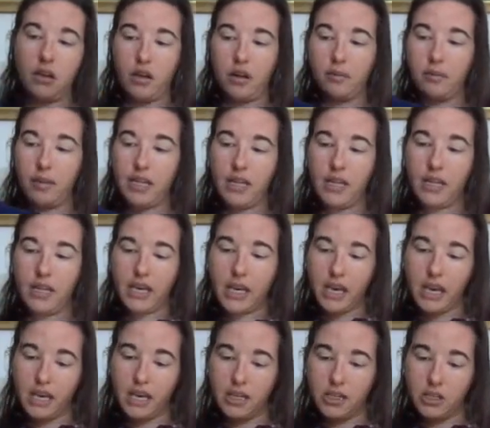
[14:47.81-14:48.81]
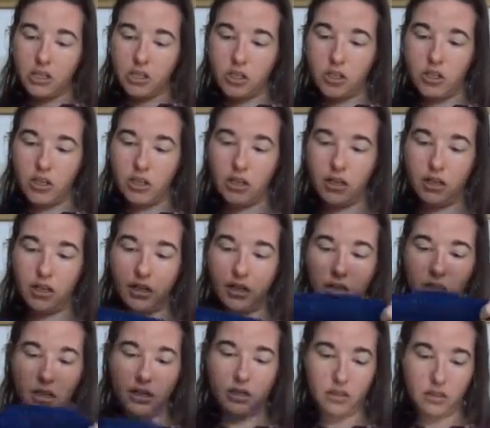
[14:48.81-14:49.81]
I'm getting gauge,
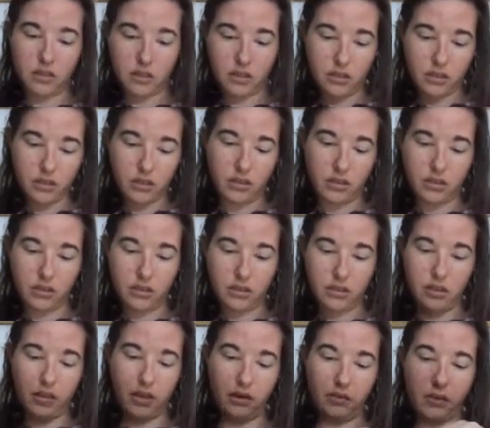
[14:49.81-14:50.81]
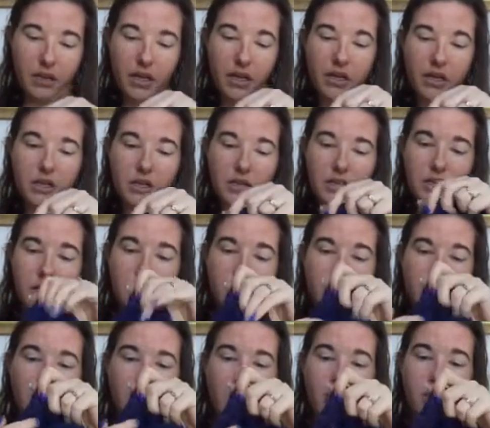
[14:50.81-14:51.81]
like I'm getting
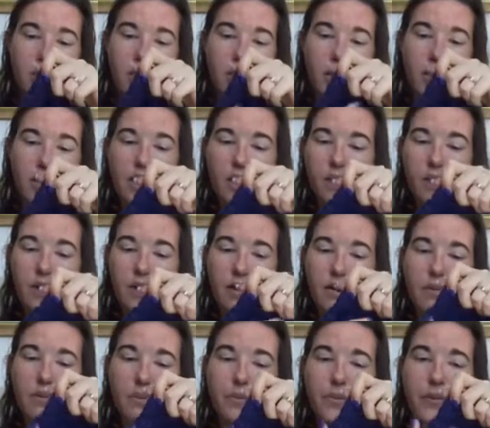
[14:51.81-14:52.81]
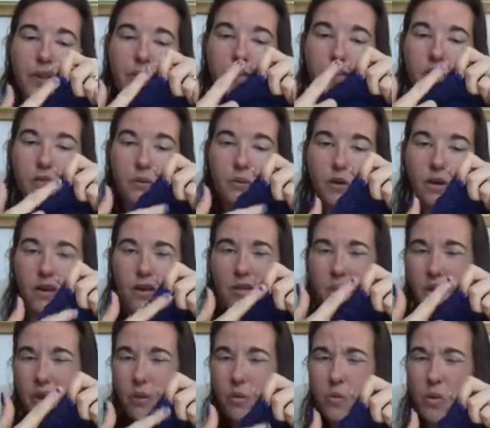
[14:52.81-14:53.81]
stitch gauge that way, but this way
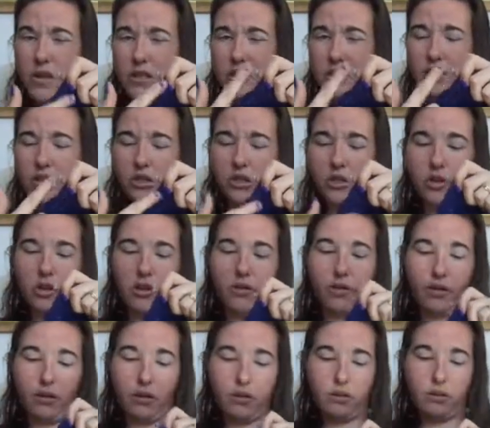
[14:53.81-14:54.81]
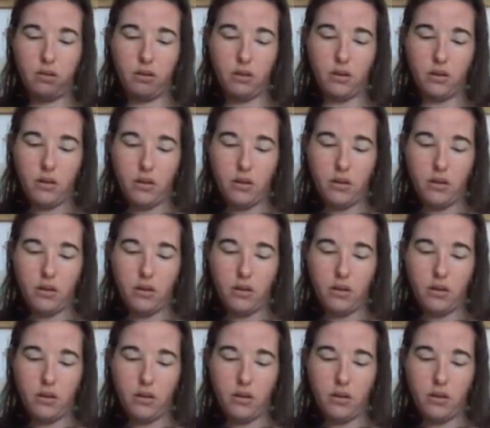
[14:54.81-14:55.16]
I'm like 1 stitch over.